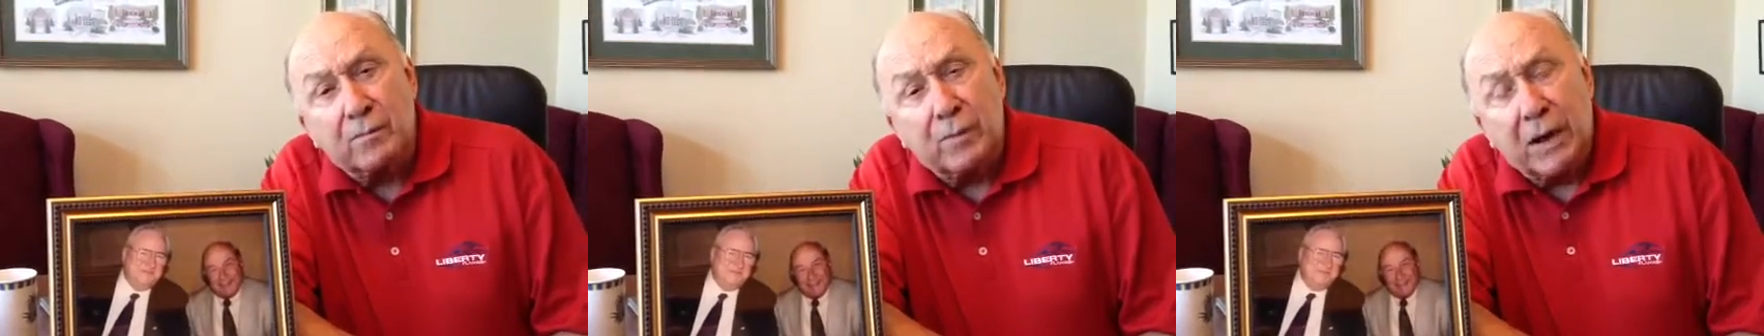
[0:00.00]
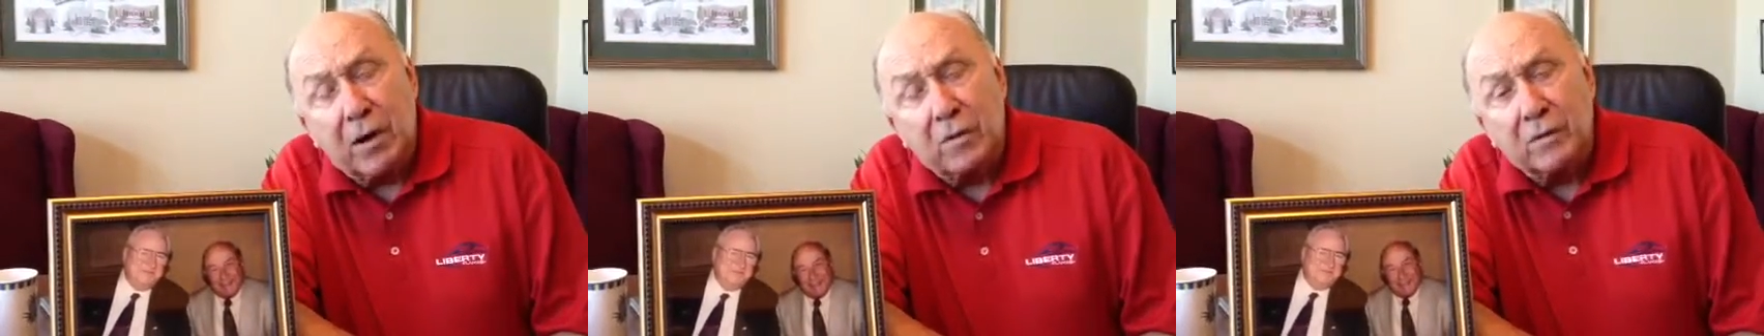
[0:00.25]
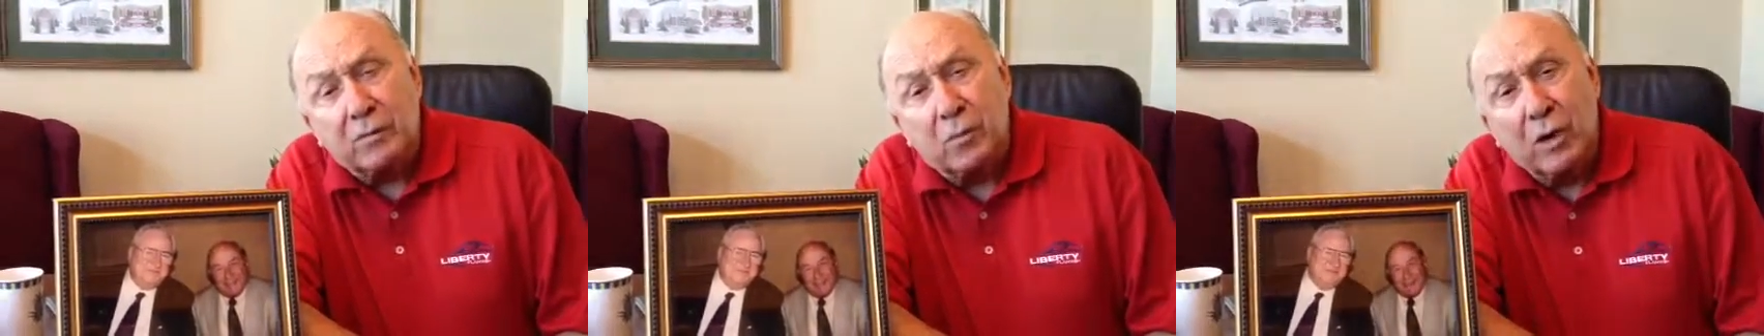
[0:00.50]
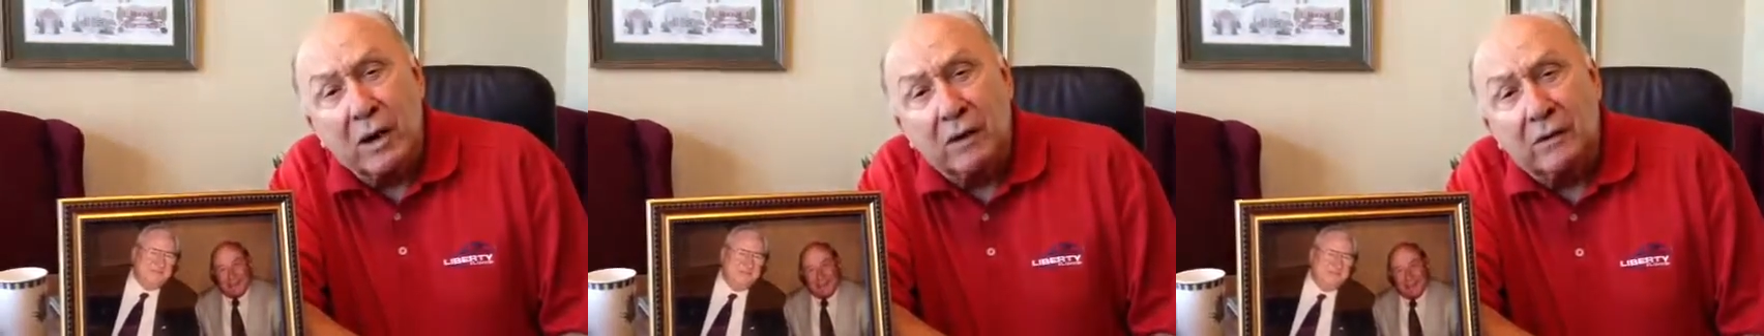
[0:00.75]
power with
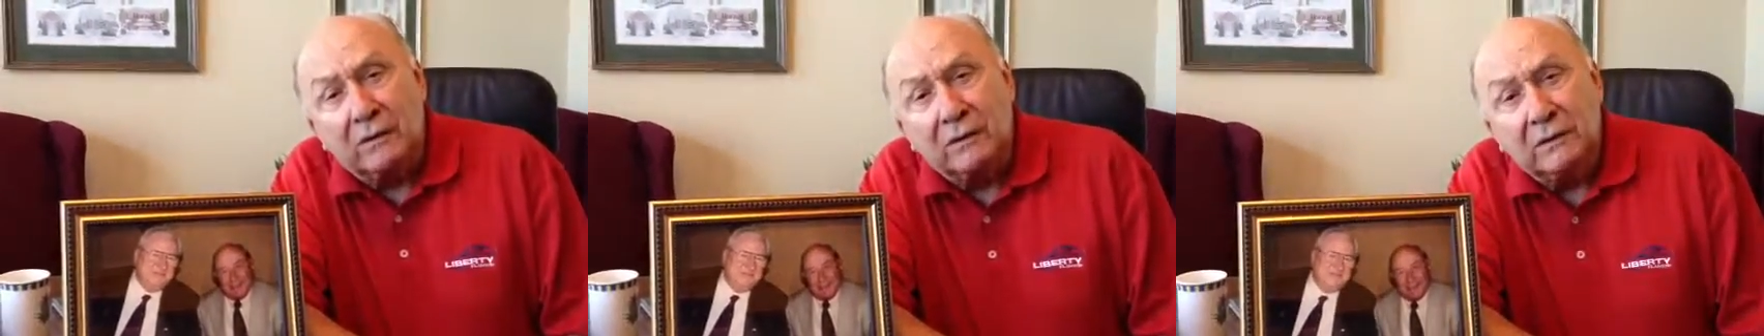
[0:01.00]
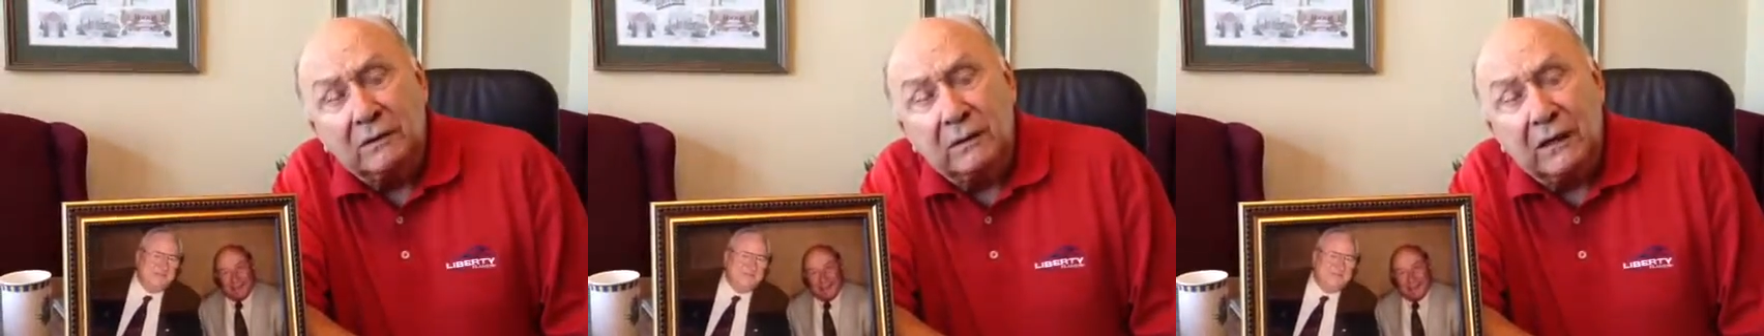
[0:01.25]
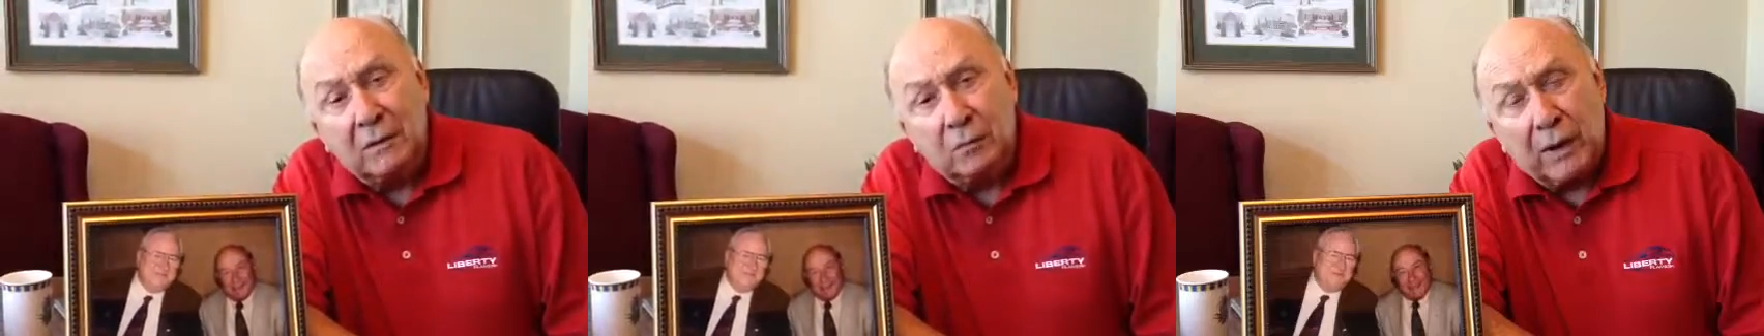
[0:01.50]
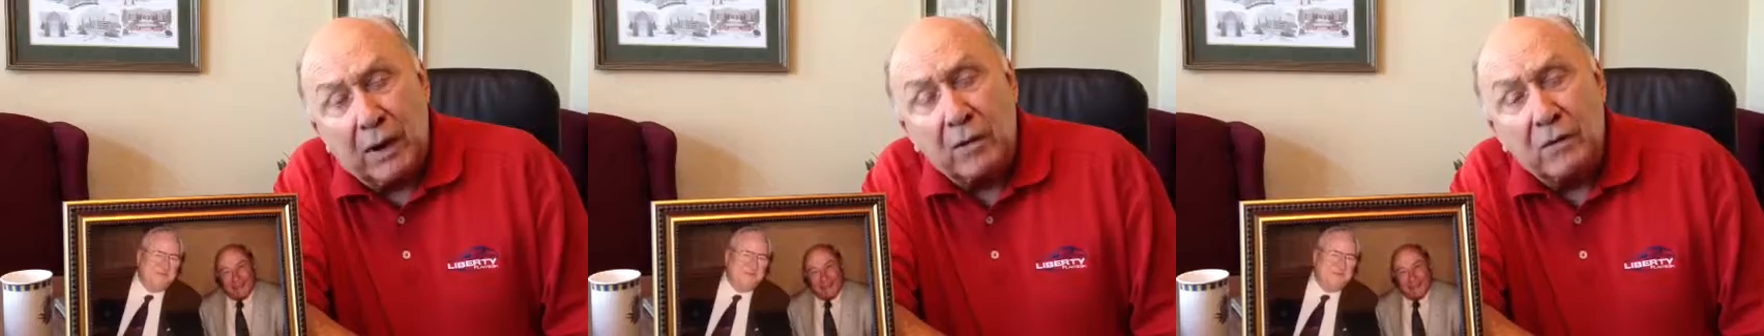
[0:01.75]
prayer, and
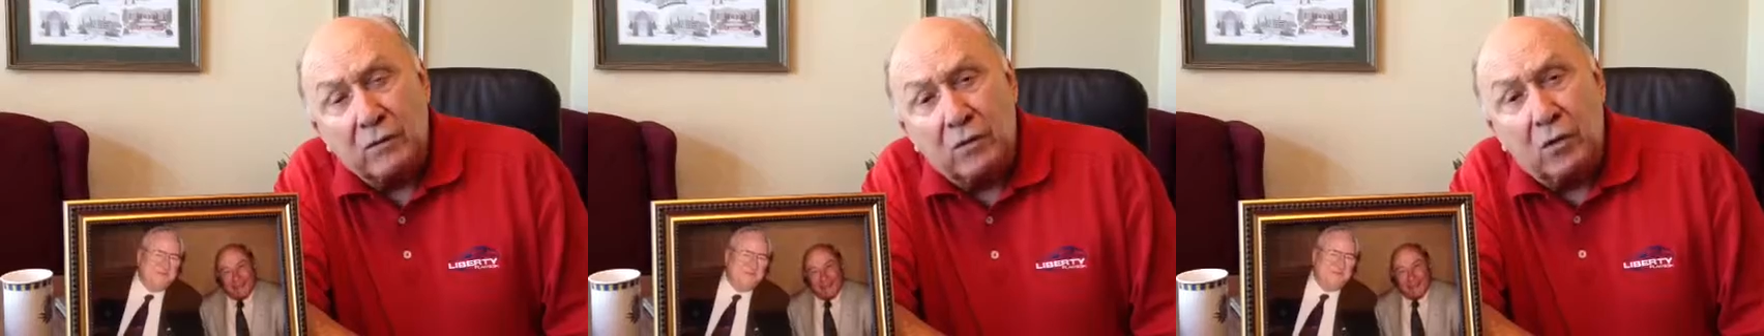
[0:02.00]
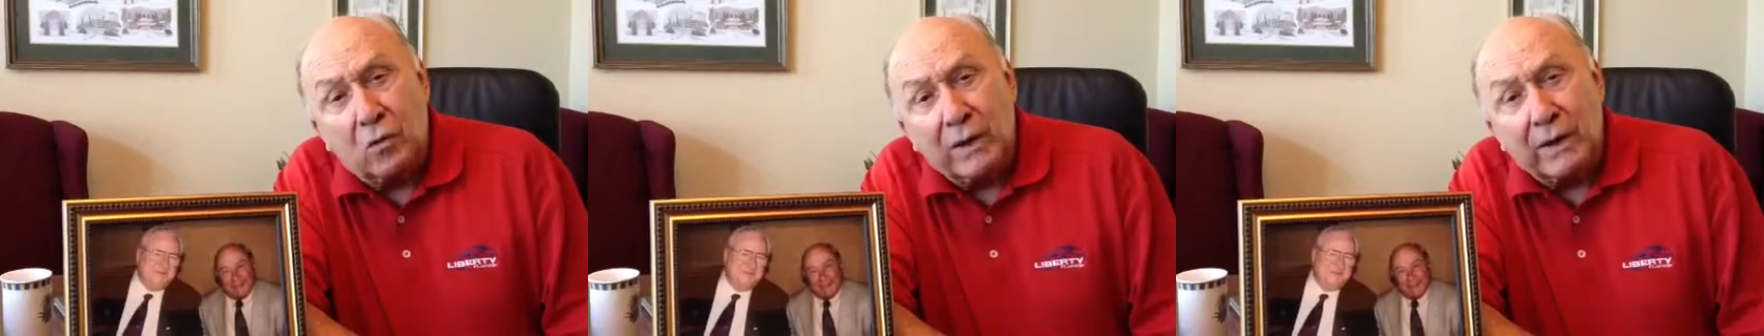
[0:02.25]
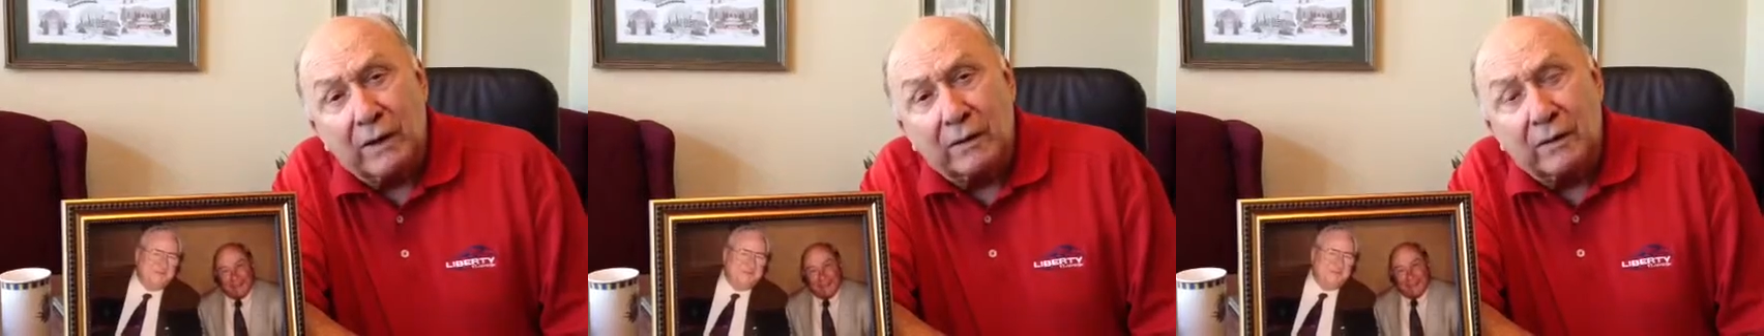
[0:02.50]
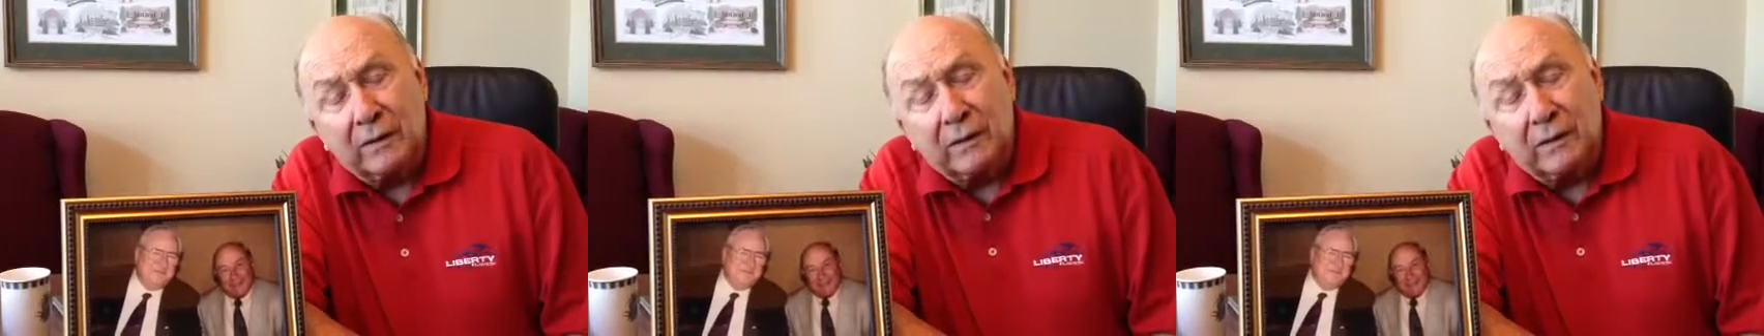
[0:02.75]
power in soul winning.